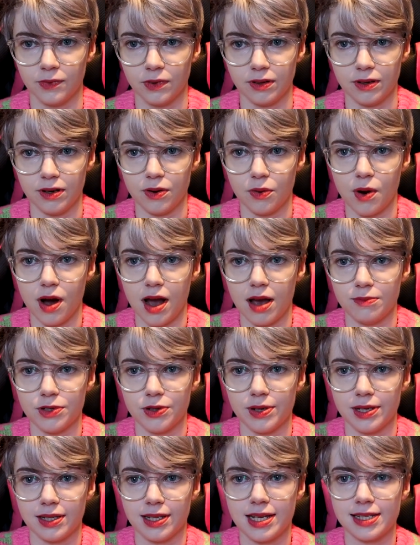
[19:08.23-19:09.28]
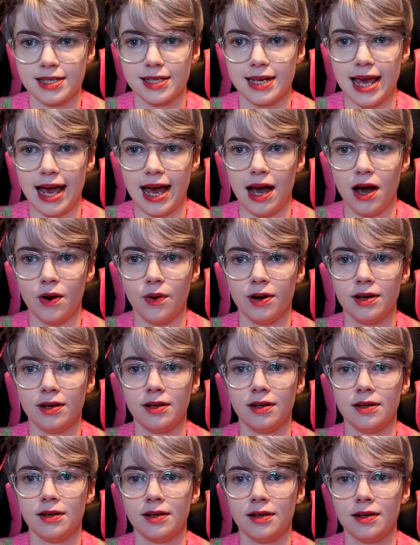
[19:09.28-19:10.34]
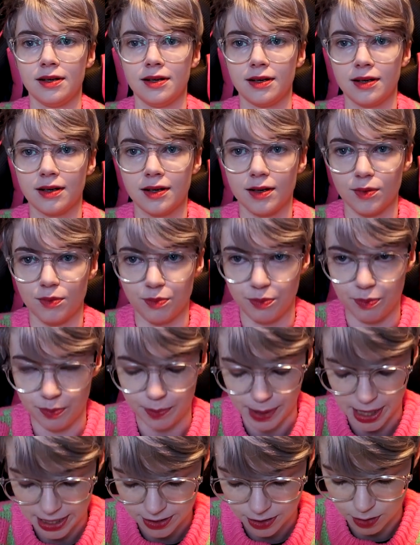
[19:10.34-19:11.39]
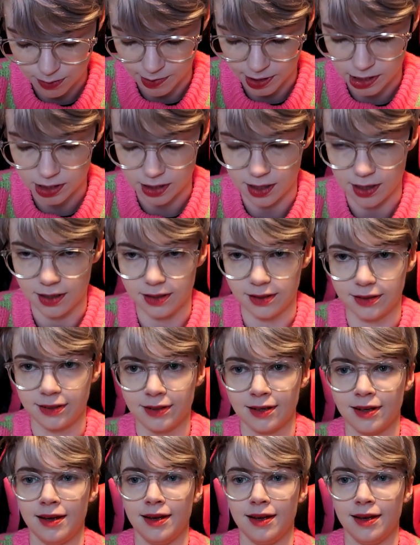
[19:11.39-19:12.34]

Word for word: I don't know why I'm doing this now. Bless you, my child.